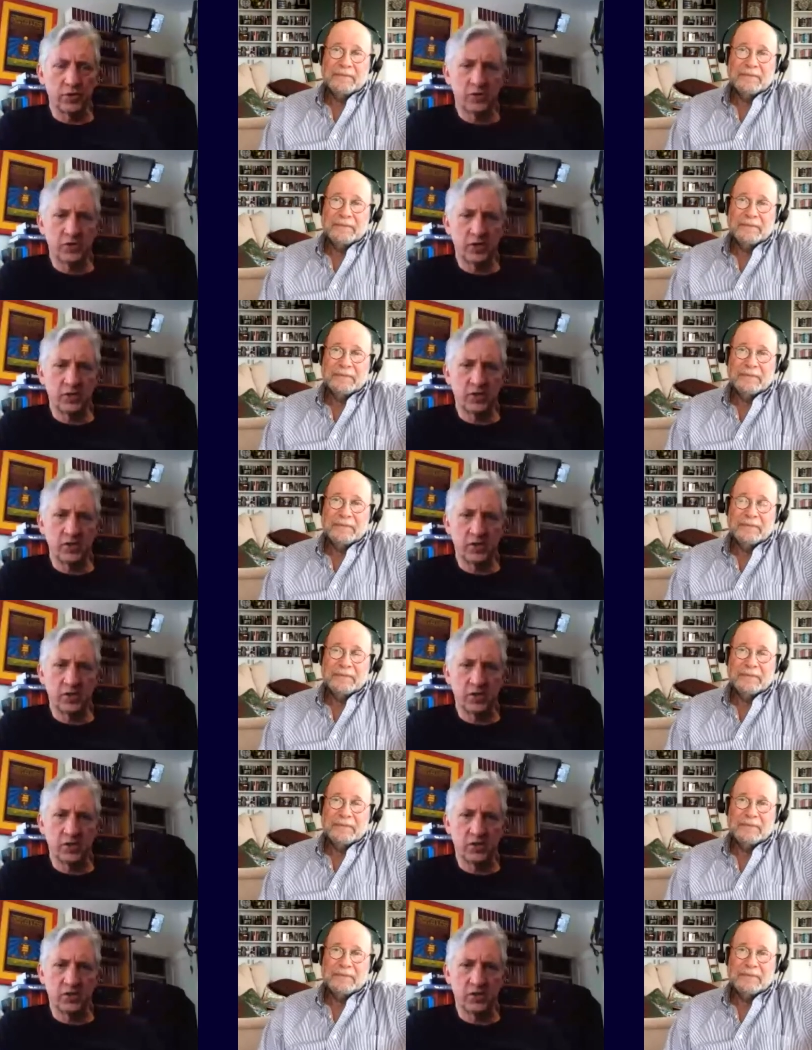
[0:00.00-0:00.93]
Speaker 1: Security is
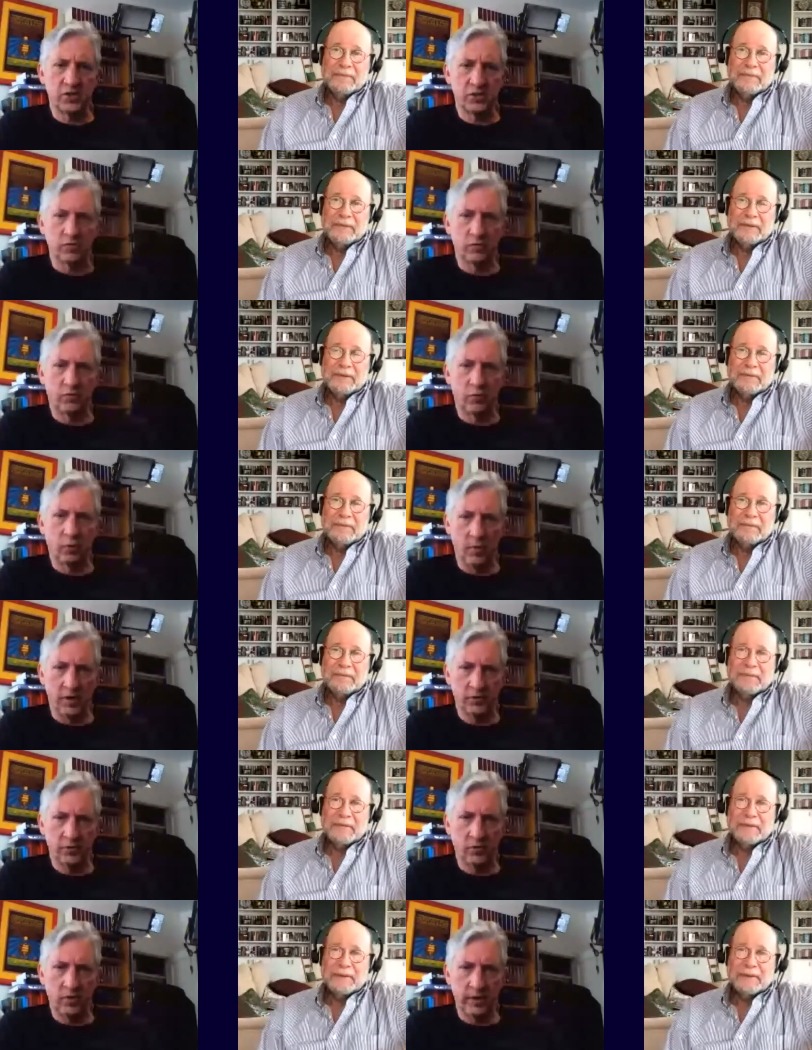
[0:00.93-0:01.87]
66 years and
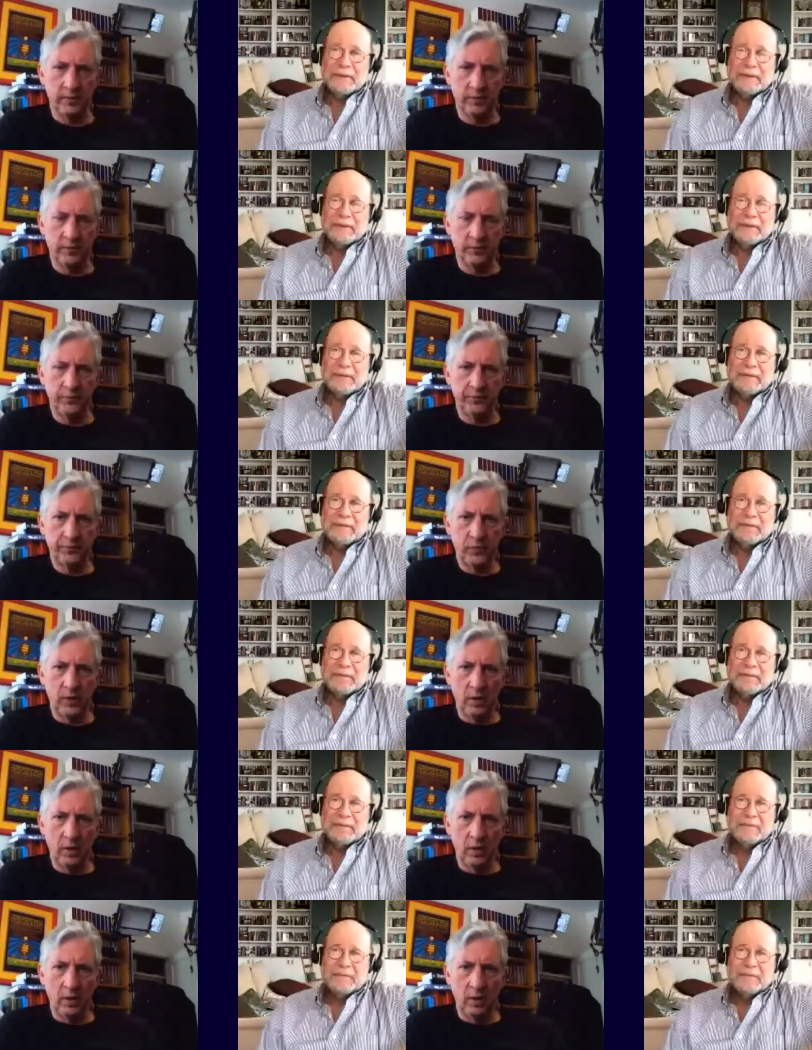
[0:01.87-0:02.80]
four months, right?
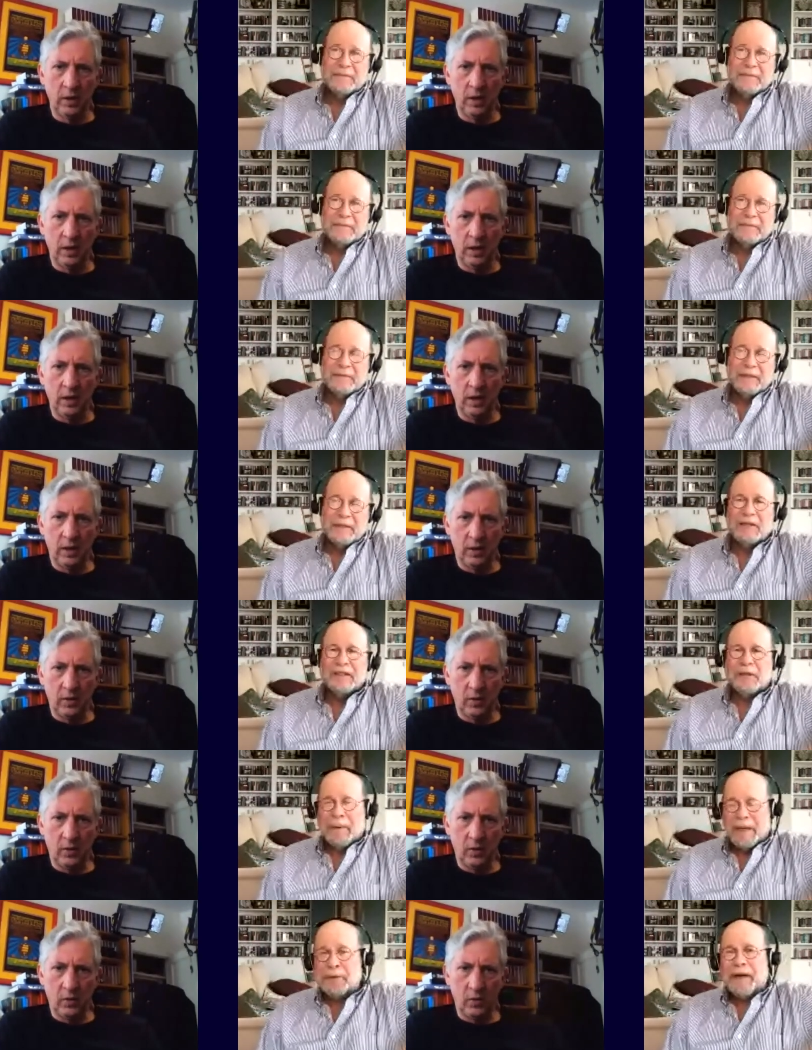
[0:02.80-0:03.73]
Speaker 2: It
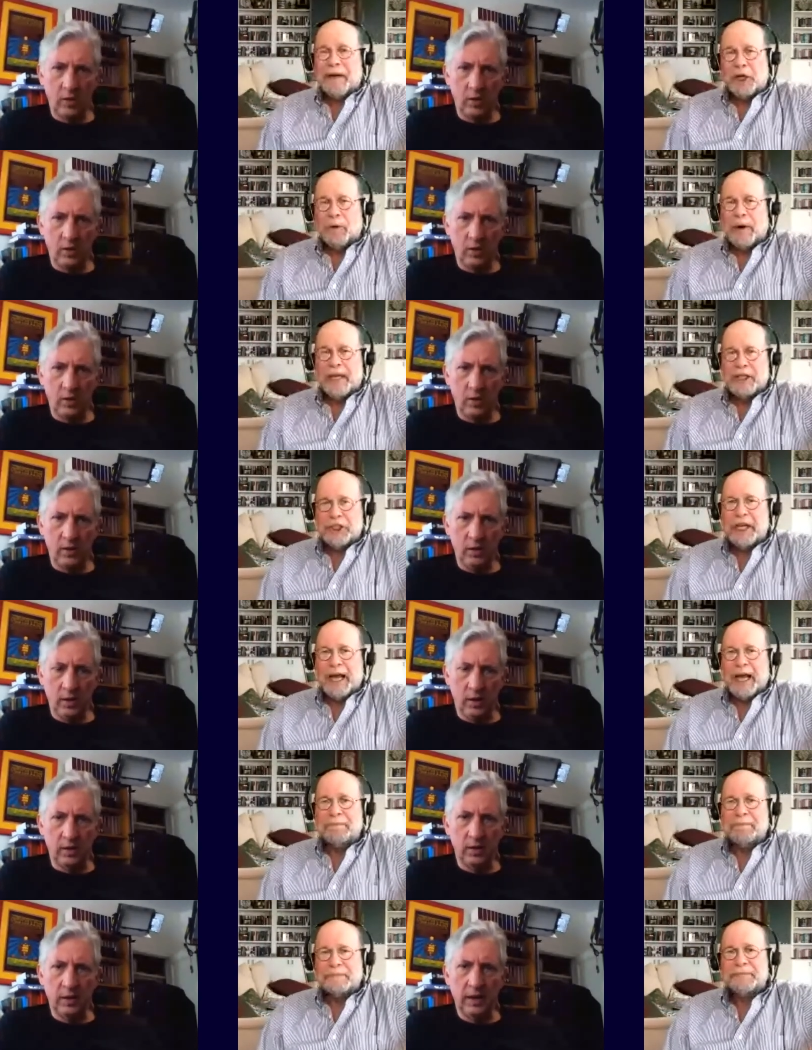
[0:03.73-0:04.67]
depends upon your age,
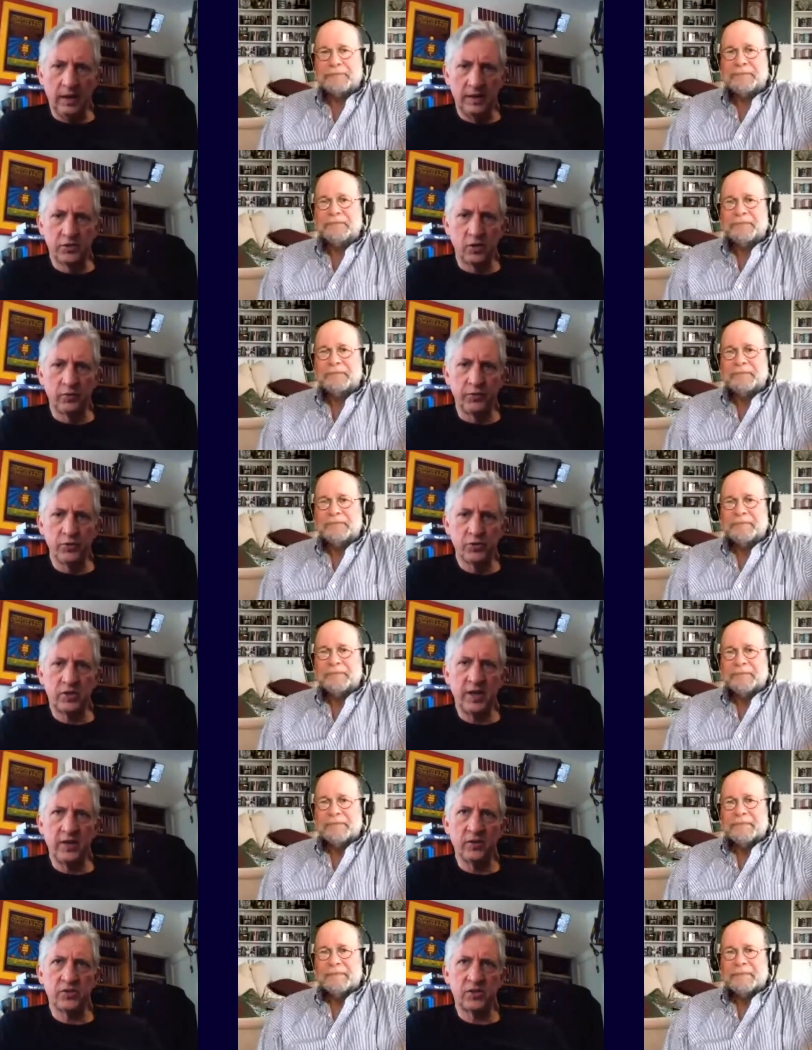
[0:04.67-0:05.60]
yeah. Yeah,
Speaker 1: and so if you
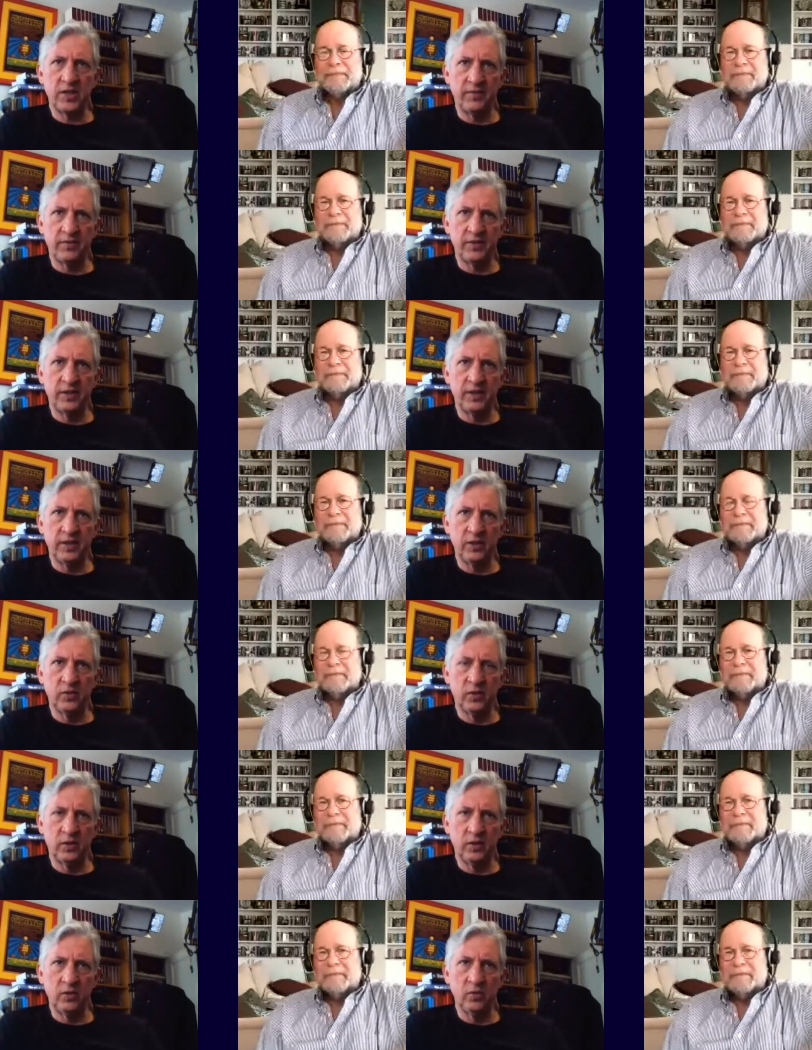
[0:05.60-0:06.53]
stay till seventy,
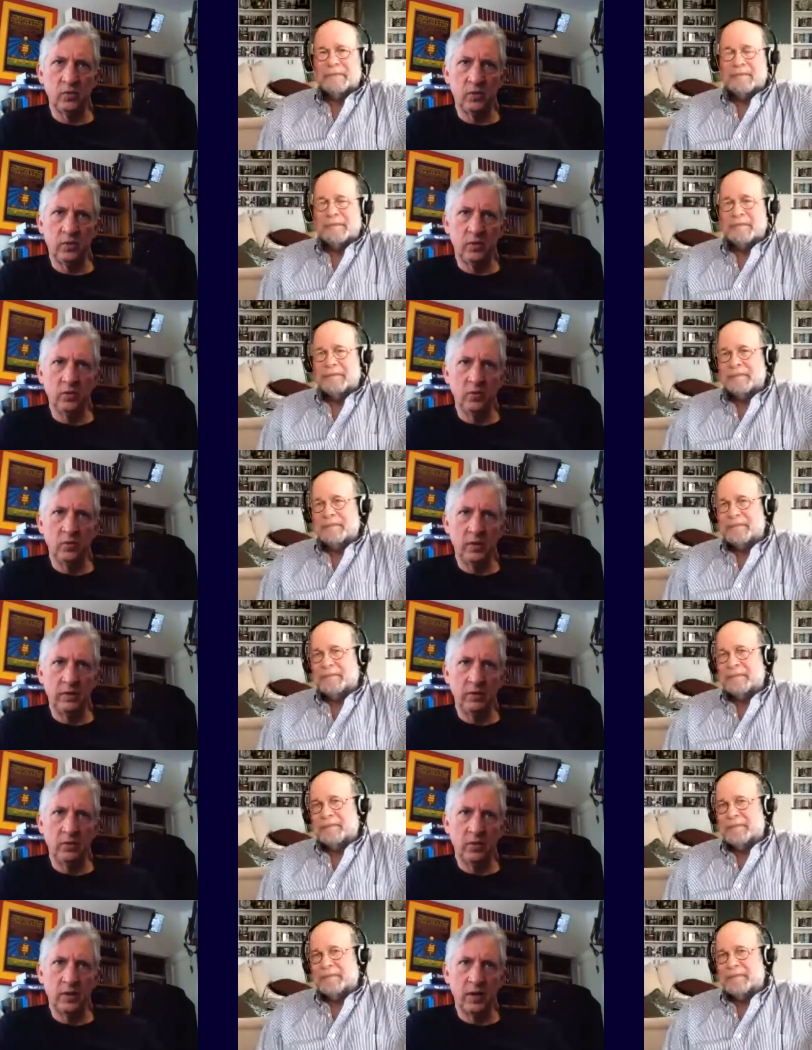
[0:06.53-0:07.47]
you you
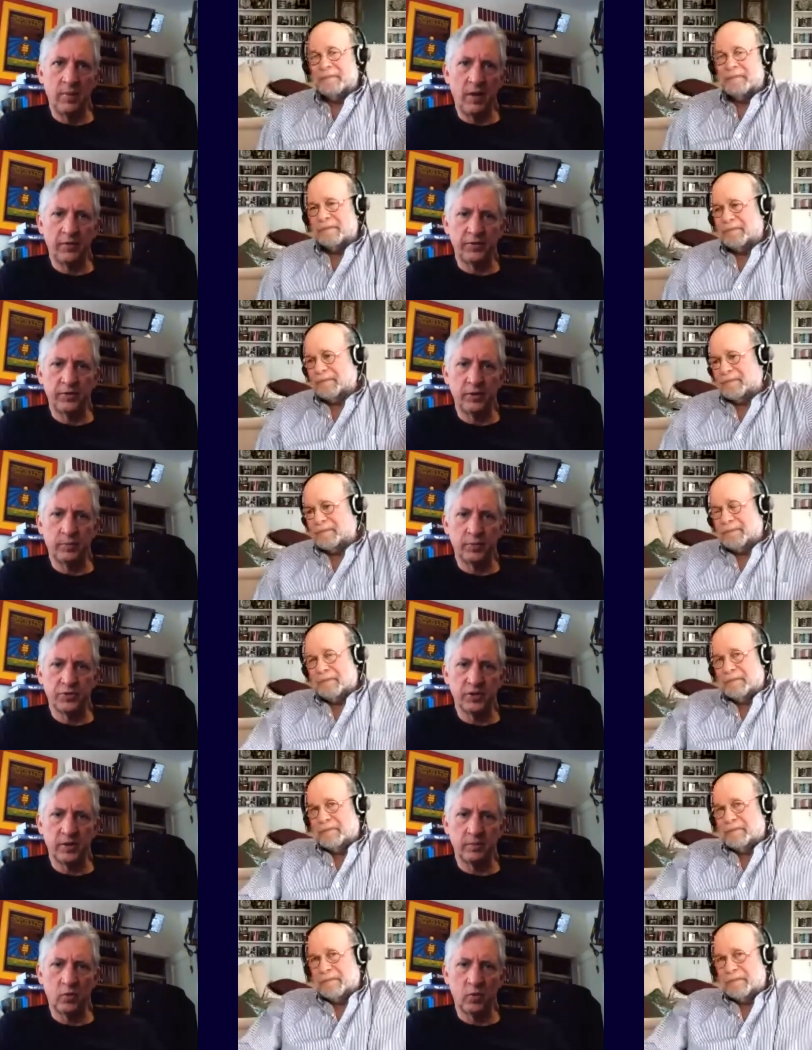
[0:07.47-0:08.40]
you you get about thirty
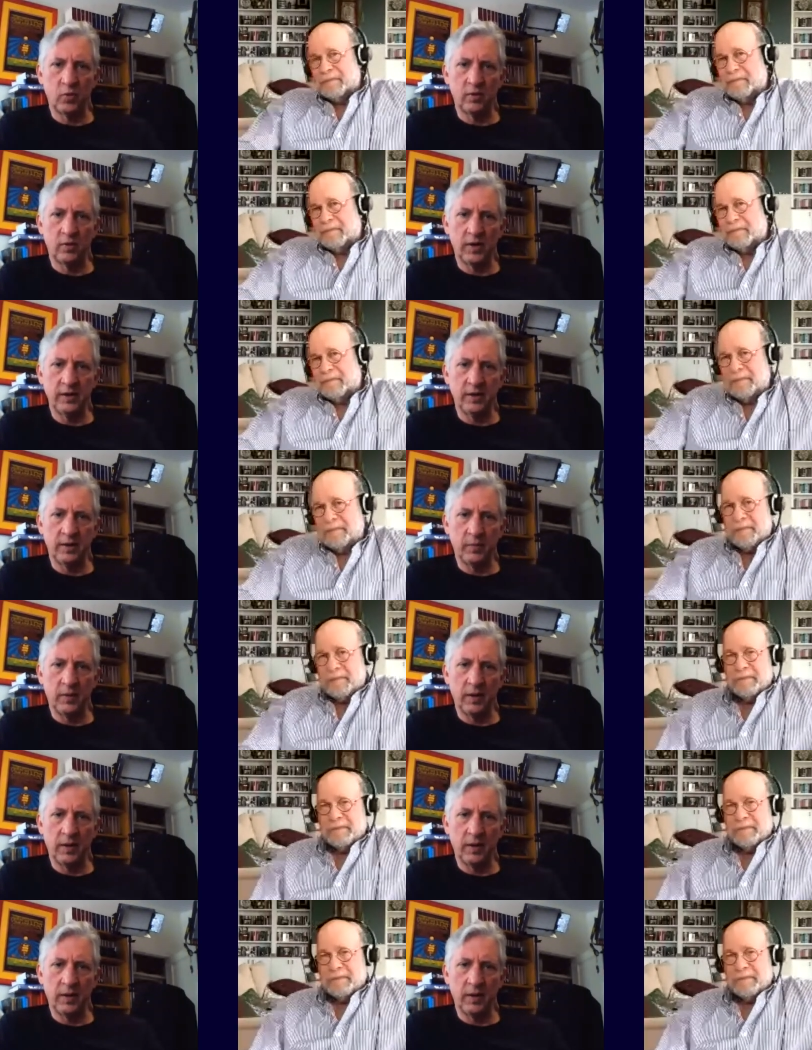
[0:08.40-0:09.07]
percent more, right?